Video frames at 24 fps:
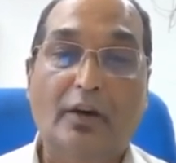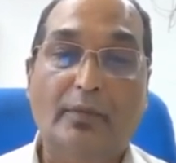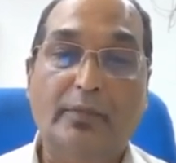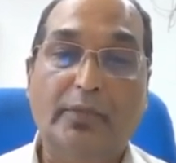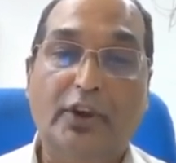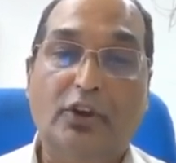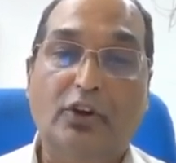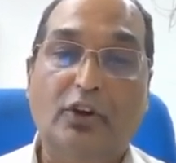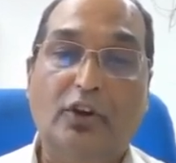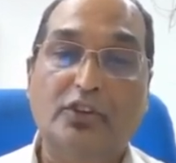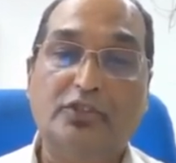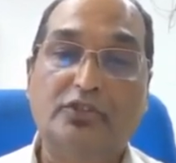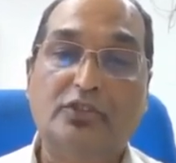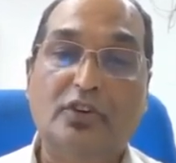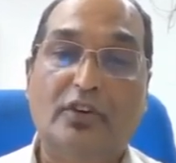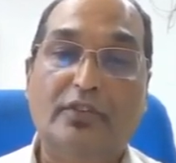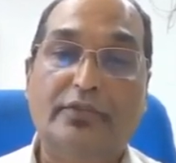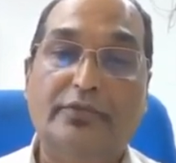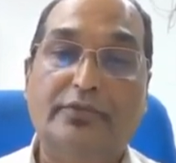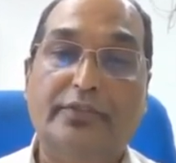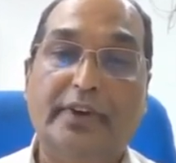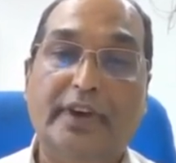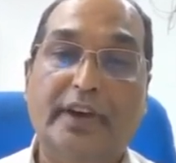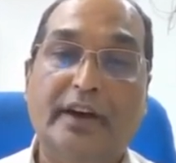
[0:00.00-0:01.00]
because of
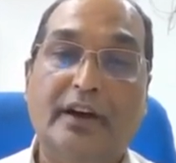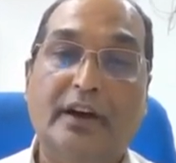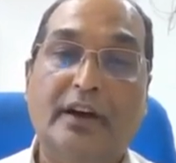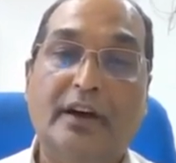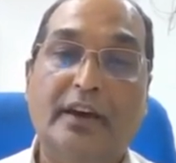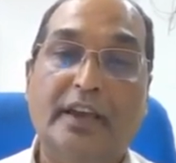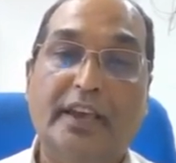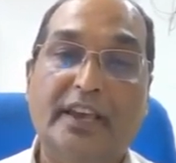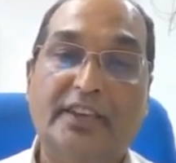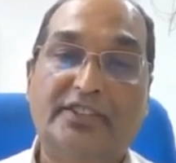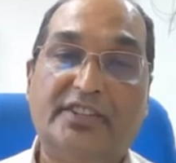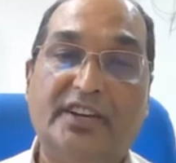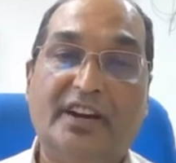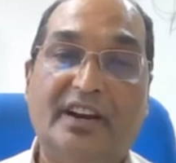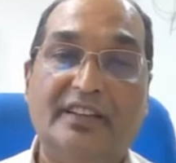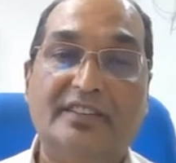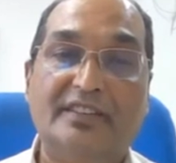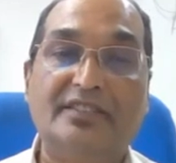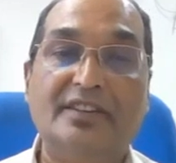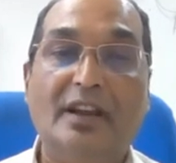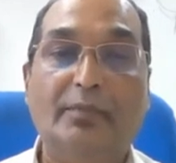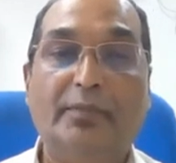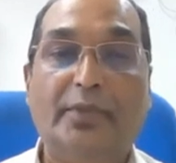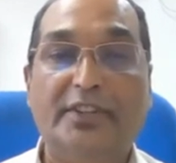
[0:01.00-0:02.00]

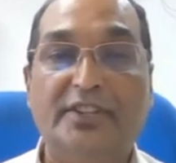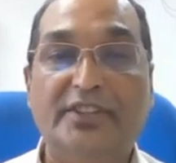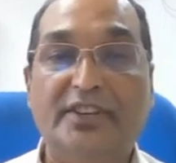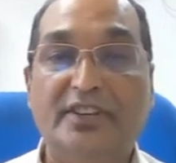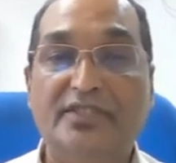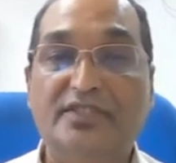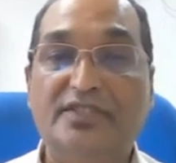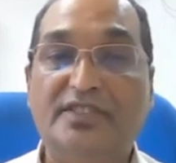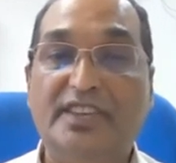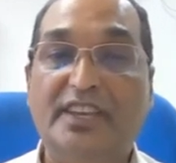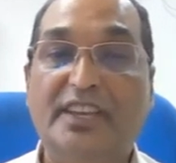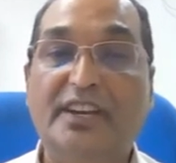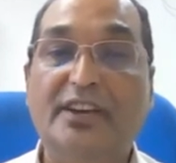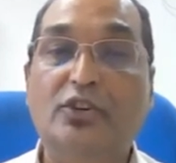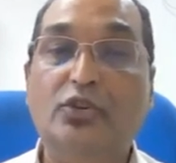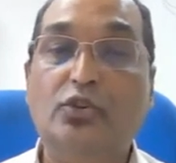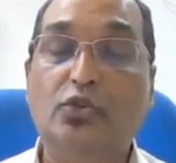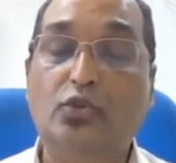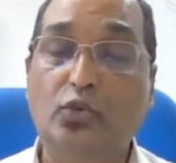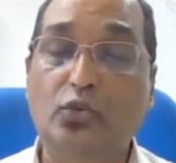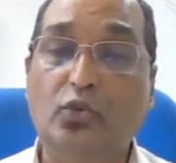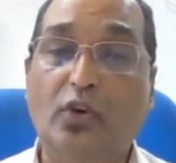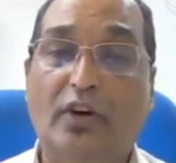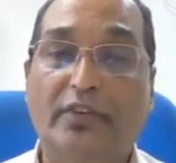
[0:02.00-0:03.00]
extra-regional presence in
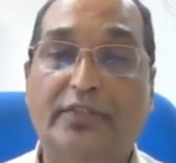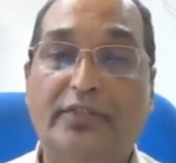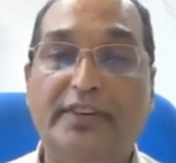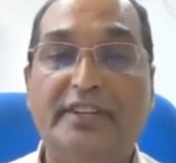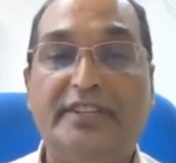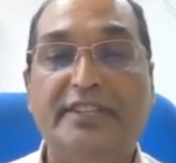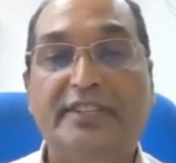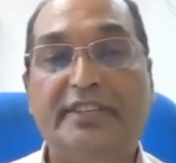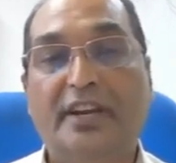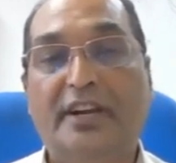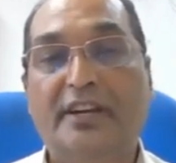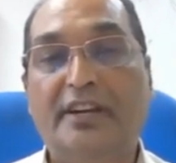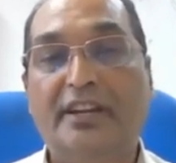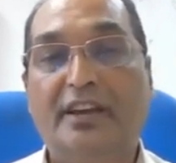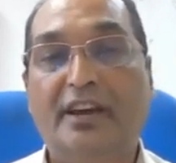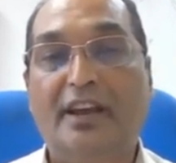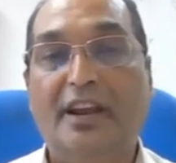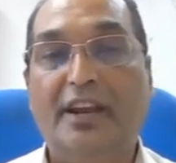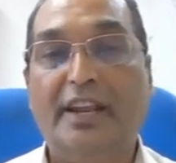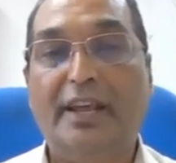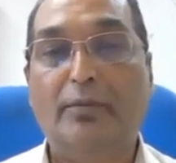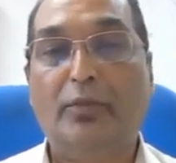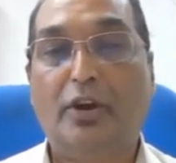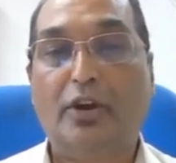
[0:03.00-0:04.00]
two of its
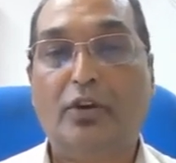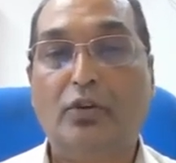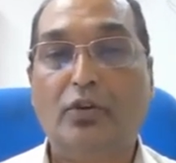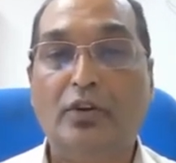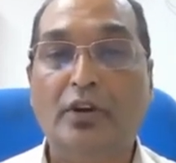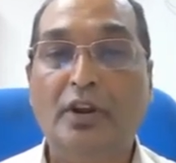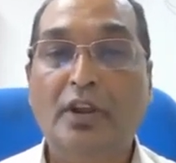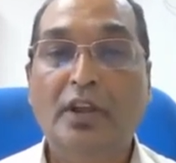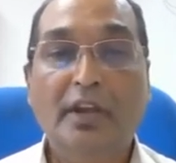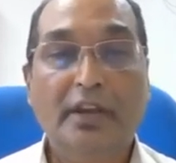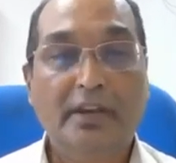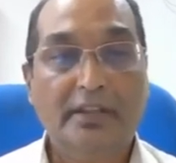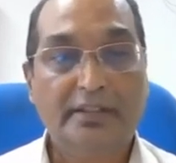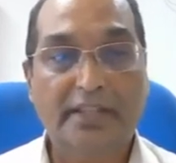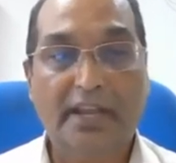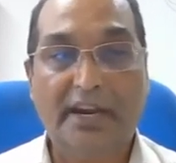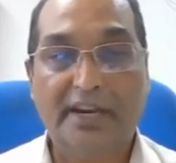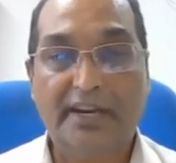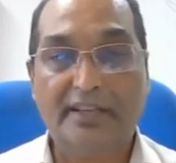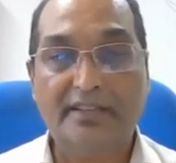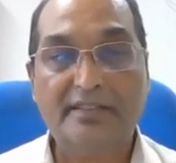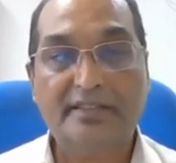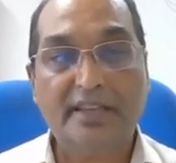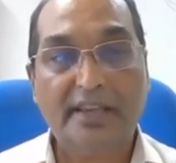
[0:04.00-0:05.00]
critical neighborhood,
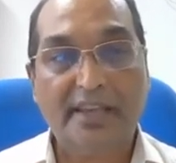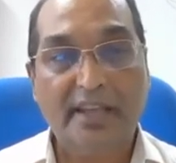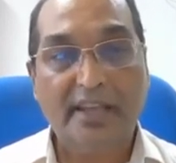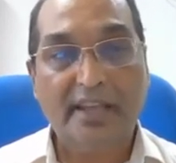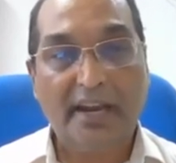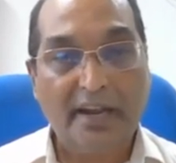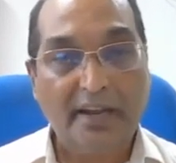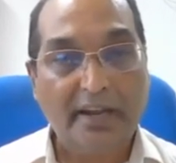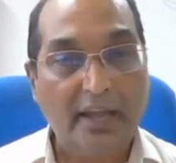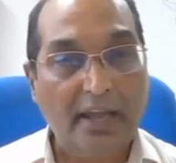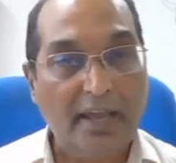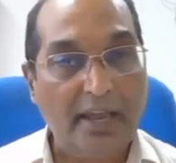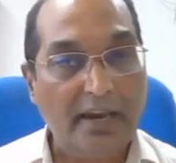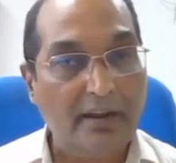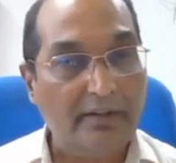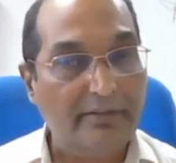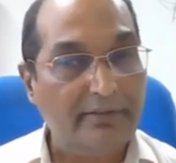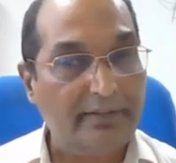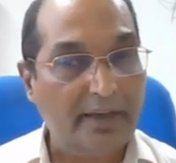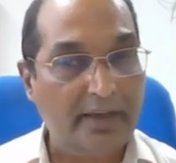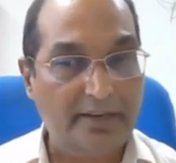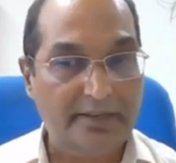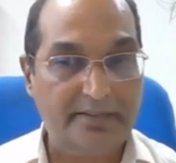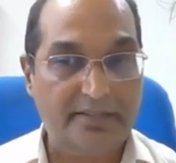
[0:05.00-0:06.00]
that is Iraq and
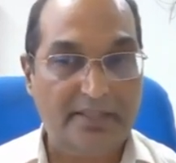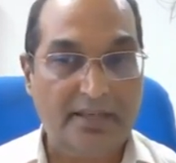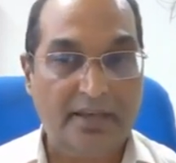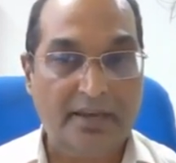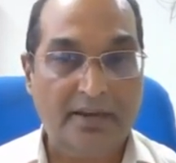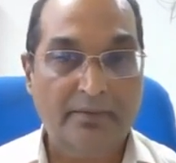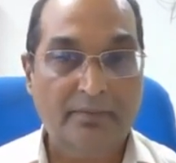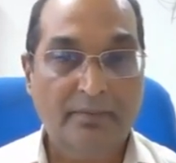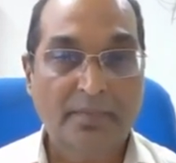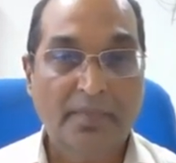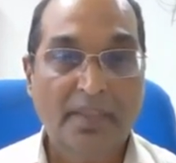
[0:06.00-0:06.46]
Afghanistan.